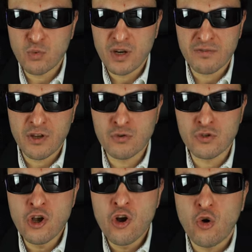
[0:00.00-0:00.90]
one of
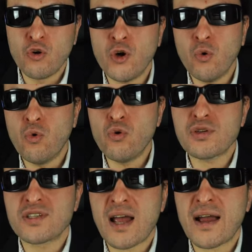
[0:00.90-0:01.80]
those, or the
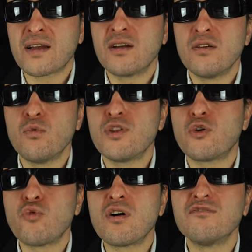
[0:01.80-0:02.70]
Orstack with a
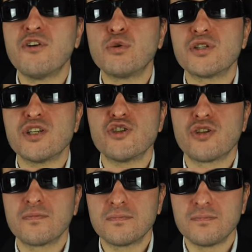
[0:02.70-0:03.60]
wrong voltage.
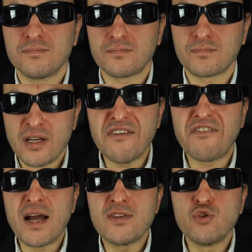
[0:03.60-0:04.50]
If
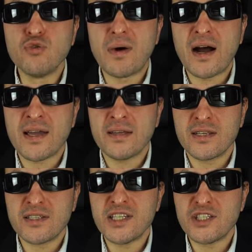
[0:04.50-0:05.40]
I do buy
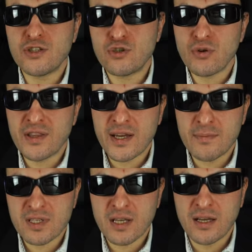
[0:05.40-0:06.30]
the TT2 and the
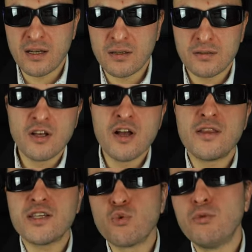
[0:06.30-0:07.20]
M Scaler,
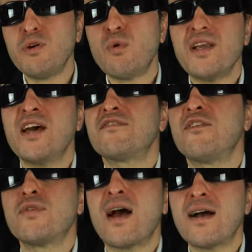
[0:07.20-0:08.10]
this will be one
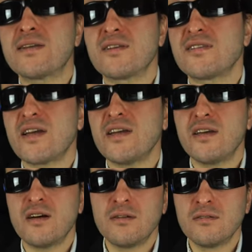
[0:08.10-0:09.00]
headphone that has to stay
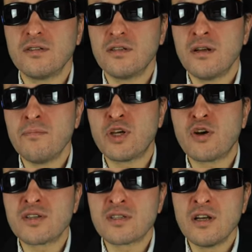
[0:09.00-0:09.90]
here
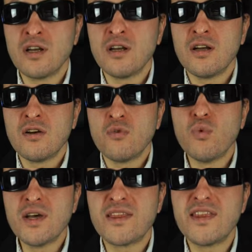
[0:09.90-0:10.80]
because
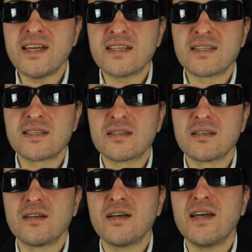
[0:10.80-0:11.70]
with this,
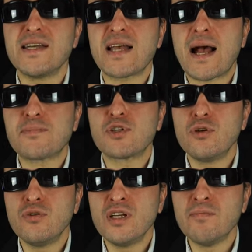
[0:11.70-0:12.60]
it's
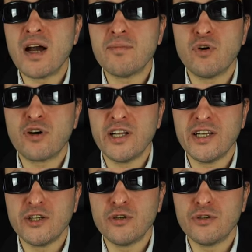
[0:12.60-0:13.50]
absolutely
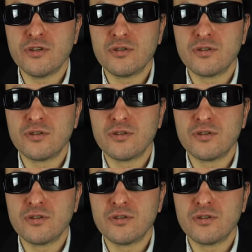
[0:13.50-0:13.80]
mind-bogglingly good.